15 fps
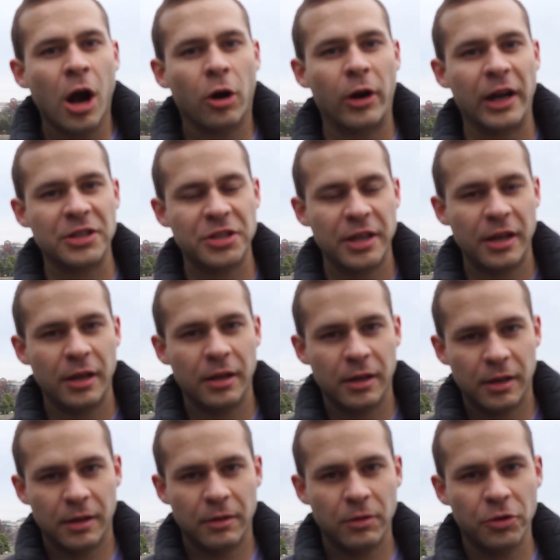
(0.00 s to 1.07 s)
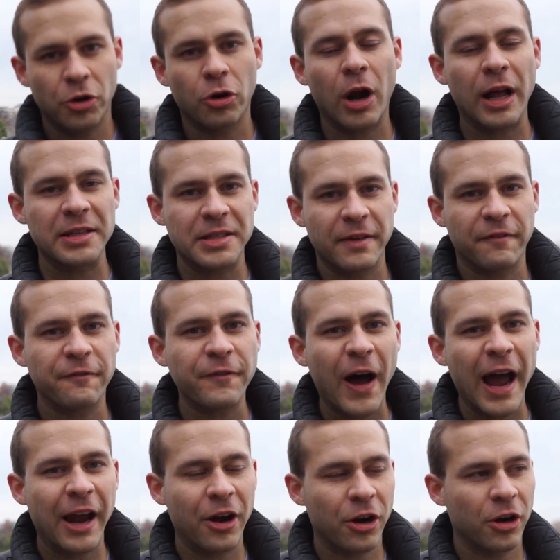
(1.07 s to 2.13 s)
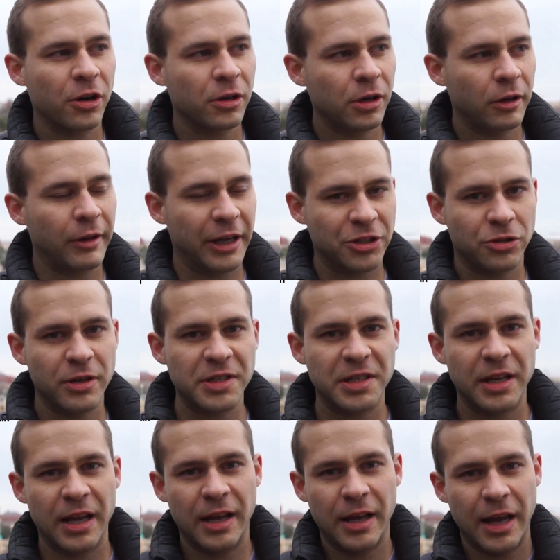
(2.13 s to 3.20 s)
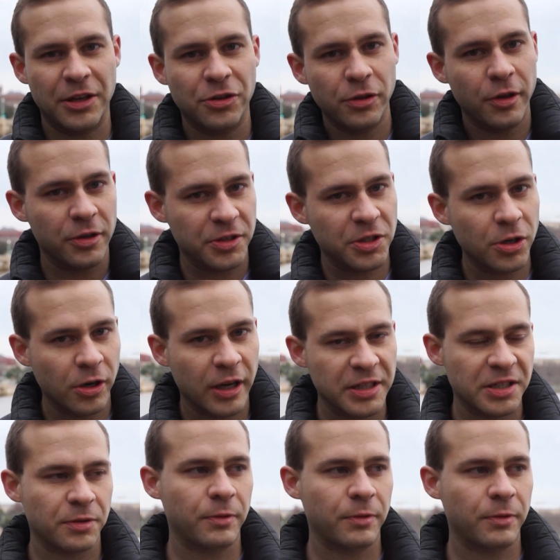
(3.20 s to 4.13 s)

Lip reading: are actually neurons that fire electricity and do those circuits.